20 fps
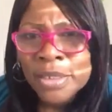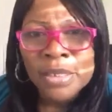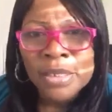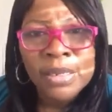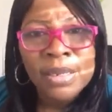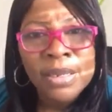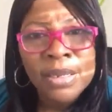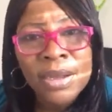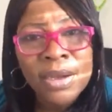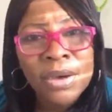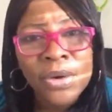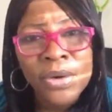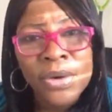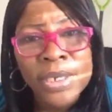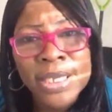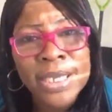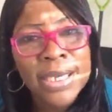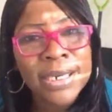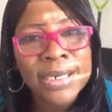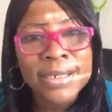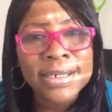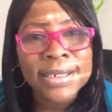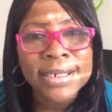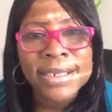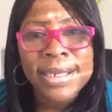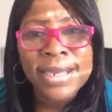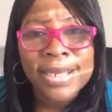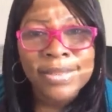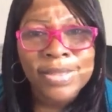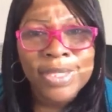Lord, get it
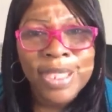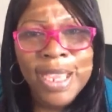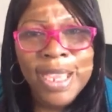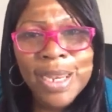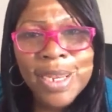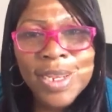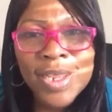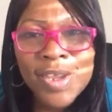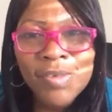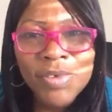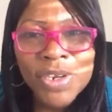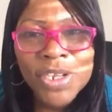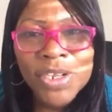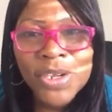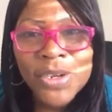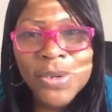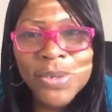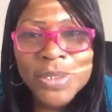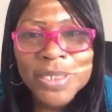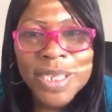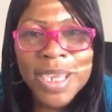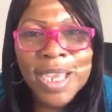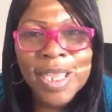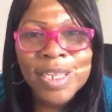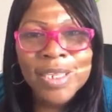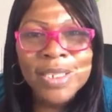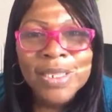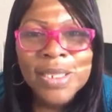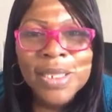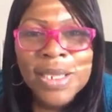together. I love Nicole
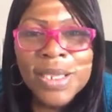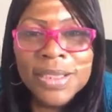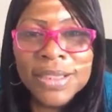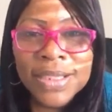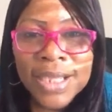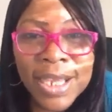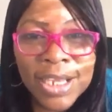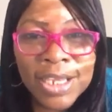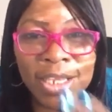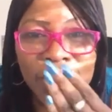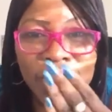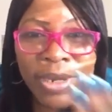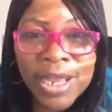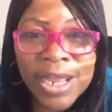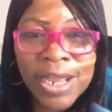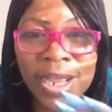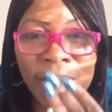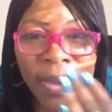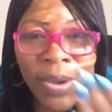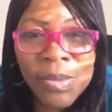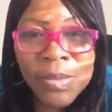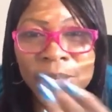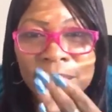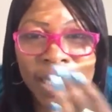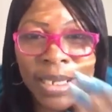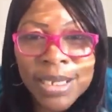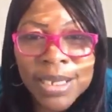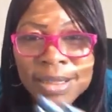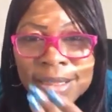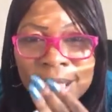Tyler. Thank you,
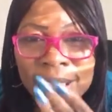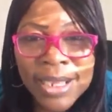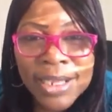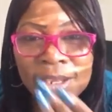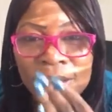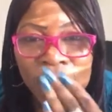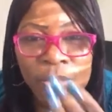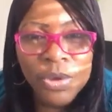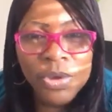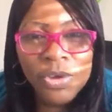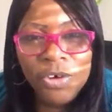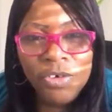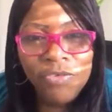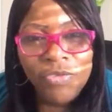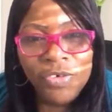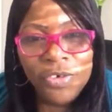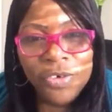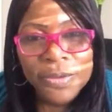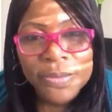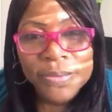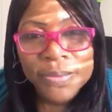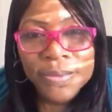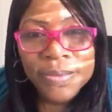Naomi. Thank you, beautiful.